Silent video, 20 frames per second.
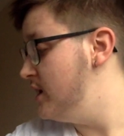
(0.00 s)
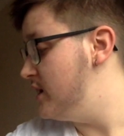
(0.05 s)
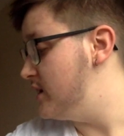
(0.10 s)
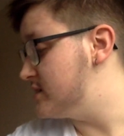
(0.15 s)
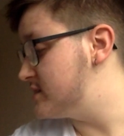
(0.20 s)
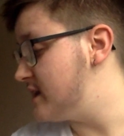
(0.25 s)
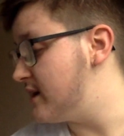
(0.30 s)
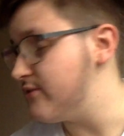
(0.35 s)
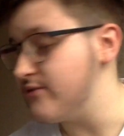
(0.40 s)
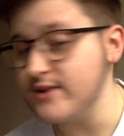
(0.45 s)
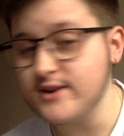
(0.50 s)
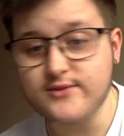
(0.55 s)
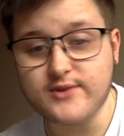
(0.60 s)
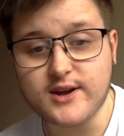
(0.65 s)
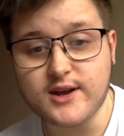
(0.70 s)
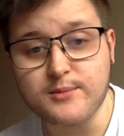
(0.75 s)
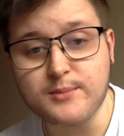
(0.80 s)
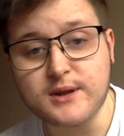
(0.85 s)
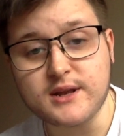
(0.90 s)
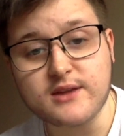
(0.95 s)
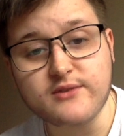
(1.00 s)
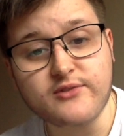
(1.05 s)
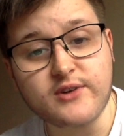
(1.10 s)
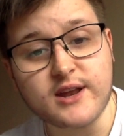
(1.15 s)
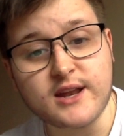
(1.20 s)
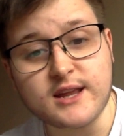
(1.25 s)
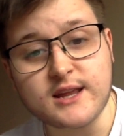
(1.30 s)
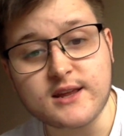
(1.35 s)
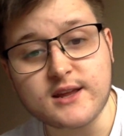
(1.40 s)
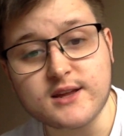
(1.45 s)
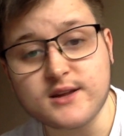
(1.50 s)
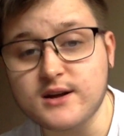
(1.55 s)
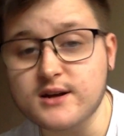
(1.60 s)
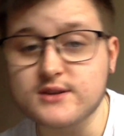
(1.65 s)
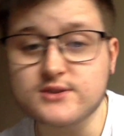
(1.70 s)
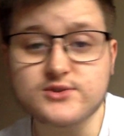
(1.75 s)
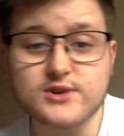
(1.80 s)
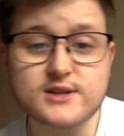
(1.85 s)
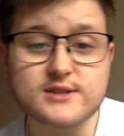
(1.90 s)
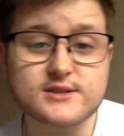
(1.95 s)
I definitely recommend it for any
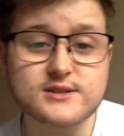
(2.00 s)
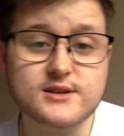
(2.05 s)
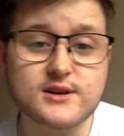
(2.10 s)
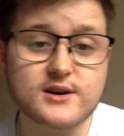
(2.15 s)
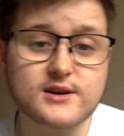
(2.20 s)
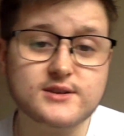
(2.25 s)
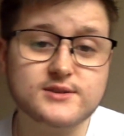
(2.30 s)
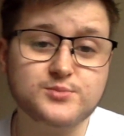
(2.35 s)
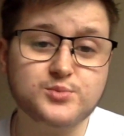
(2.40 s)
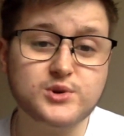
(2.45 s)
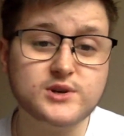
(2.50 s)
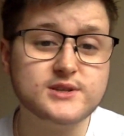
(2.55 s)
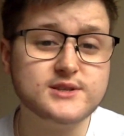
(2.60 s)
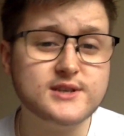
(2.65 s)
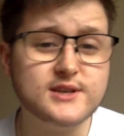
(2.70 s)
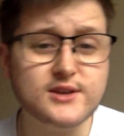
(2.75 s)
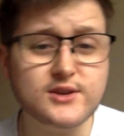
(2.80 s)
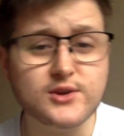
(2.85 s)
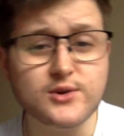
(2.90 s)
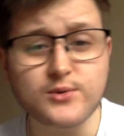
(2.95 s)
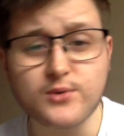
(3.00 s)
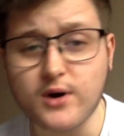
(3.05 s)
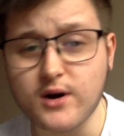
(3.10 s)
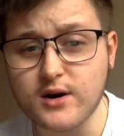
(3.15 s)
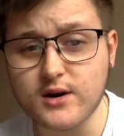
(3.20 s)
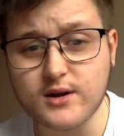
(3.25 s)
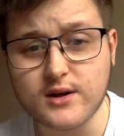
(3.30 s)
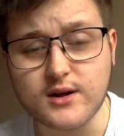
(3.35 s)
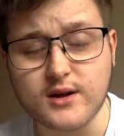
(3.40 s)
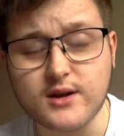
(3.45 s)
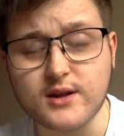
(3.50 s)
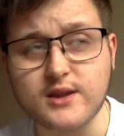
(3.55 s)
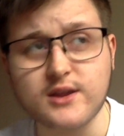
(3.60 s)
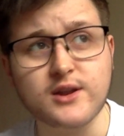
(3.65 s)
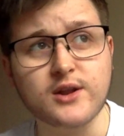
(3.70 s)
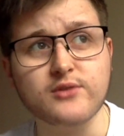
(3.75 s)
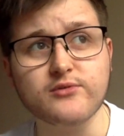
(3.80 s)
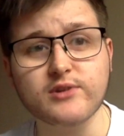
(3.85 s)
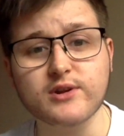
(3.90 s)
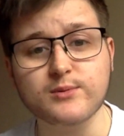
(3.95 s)
trans guys pre-T who are
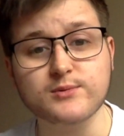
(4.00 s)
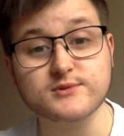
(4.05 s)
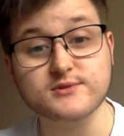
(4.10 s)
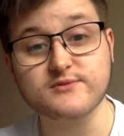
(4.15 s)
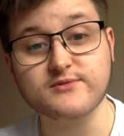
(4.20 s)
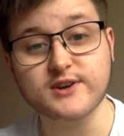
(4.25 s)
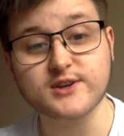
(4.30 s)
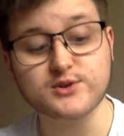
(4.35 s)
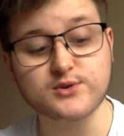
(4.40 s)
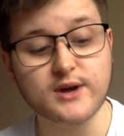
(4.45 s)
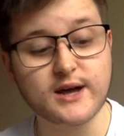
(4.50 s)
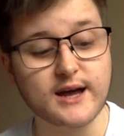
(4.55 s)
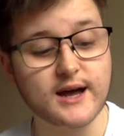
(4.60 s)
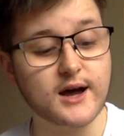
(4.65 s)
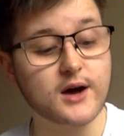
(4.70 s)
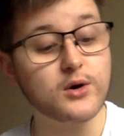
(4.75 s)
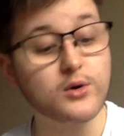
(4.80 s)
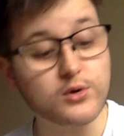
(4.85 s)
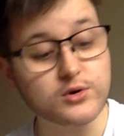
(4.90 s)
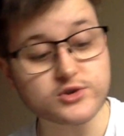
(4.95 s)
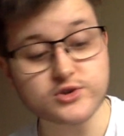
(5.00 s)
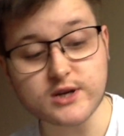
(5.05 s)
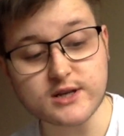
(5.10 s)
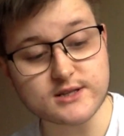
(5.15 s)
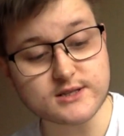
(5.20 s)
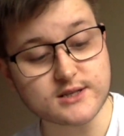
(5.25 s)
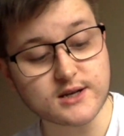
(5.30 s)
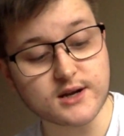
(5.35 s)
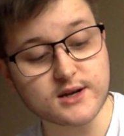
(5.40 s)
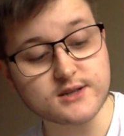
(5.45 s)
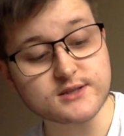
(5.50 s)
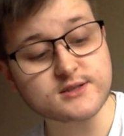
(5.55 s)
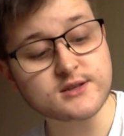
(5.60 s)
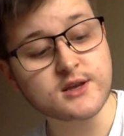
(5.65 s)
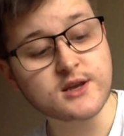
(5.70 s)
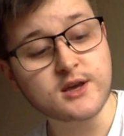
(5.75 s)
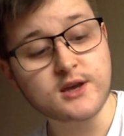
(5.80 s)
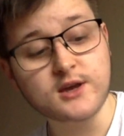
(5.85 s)
really want some facial hair, or trans guys